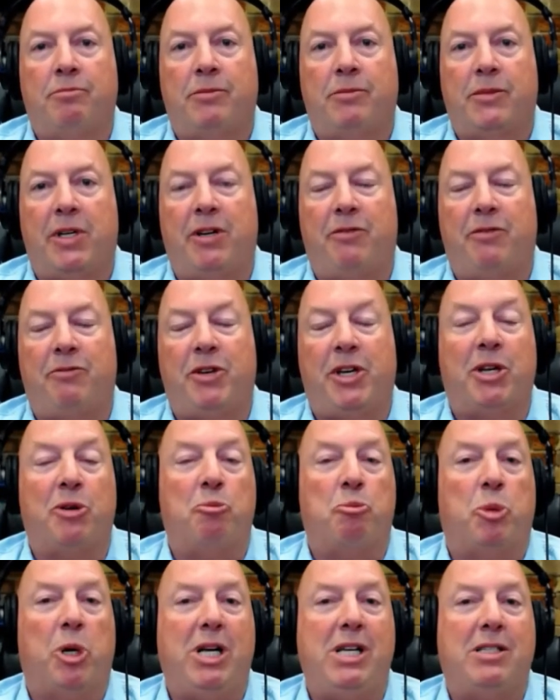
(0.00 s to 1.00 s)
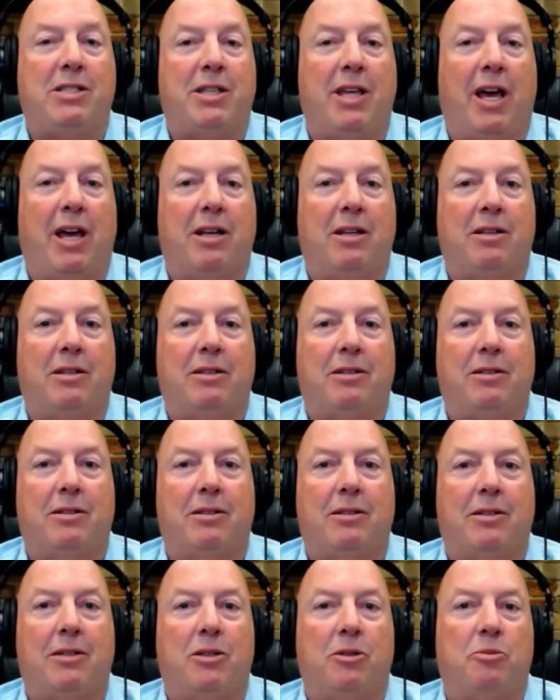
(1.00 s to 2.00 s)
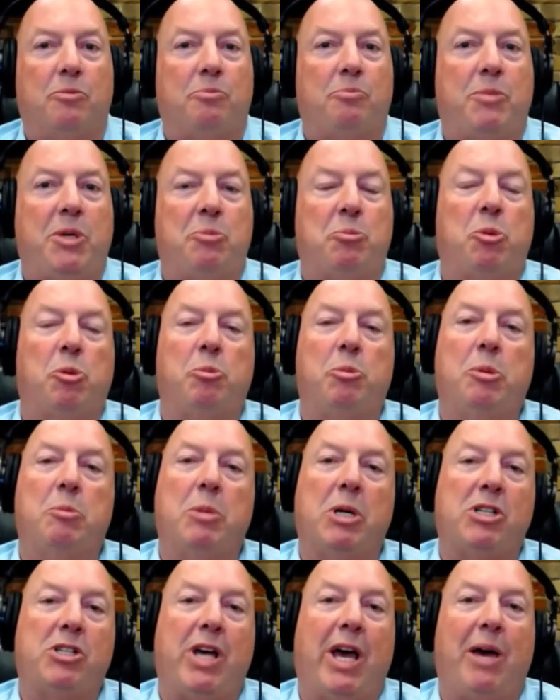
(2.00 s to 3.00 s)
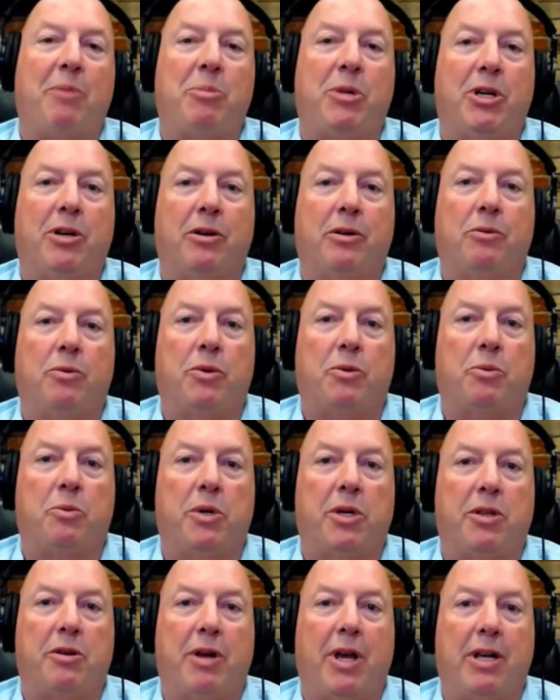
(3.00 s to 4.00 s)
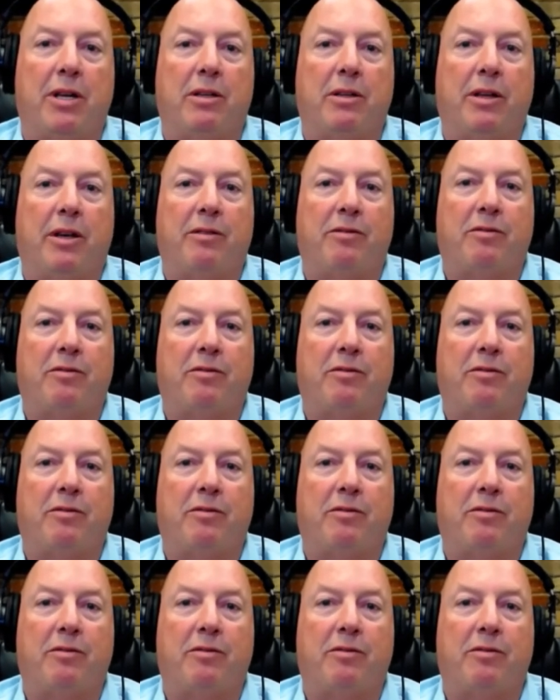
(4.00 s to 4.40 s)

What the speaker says: And if we can embrace that, people will be much happier with where they're at in life.